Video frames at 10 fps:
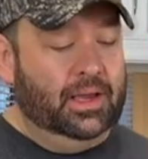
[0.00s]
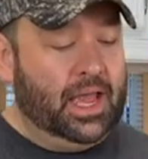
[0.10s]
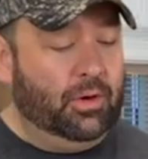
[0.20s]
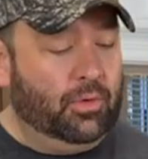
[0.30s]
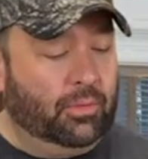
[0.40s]

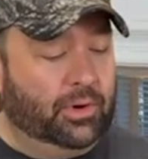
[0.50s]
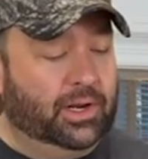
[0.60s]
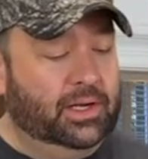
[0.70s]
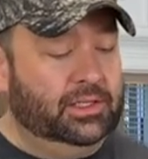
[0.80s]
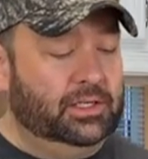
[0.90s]
And what we're
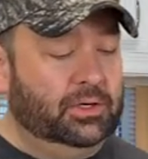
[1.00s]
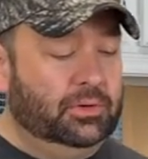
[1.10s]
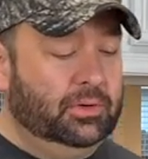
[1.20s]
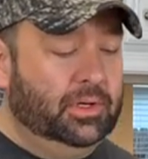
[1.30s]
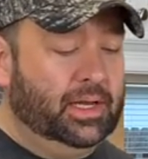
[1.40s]
gonna
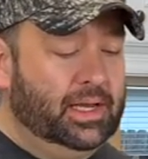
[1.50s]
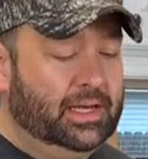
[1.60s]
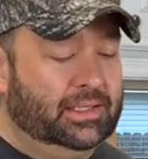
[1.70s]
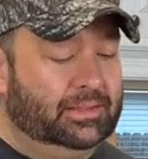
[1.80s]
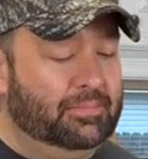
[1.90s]
do
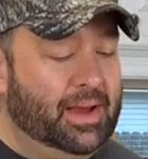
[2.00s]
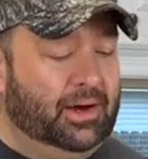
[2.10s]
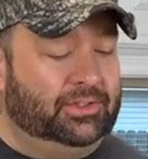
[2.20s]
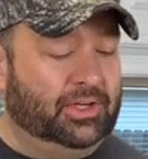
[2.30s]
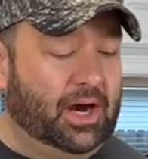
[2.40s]
is
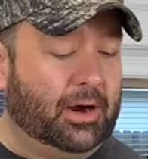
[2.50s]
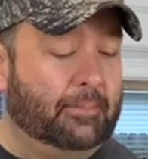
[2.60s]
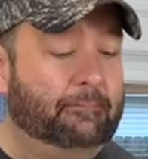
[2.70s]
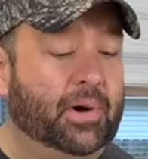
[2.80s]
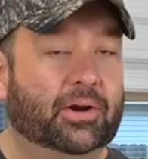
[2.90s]
melt our
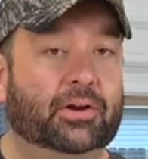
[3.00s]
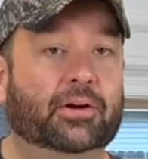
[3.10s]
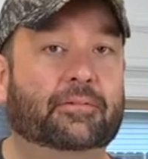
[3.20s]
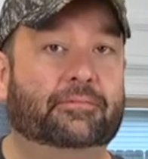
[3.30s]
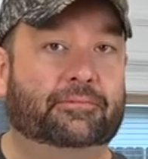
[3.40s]

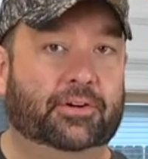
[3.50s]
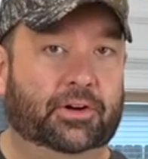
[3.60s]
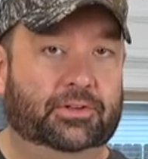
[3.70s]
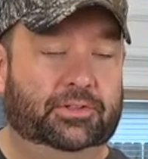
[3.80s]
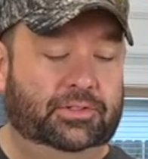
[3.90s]
butter
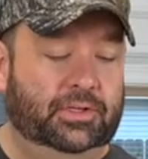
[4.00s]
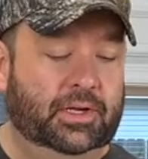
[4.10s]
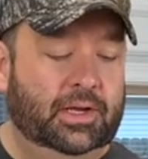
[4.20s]
first.